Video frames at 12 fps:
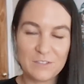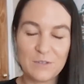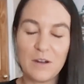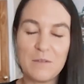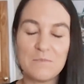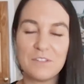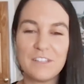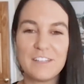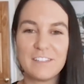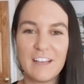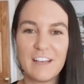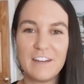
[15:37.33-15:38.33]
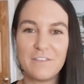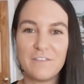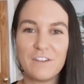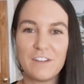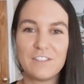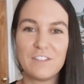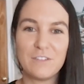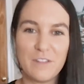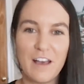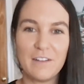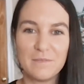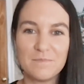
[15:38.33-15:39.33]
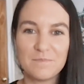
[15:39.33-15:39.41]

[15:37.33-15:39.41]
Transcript: So I'm really excited for us to do that.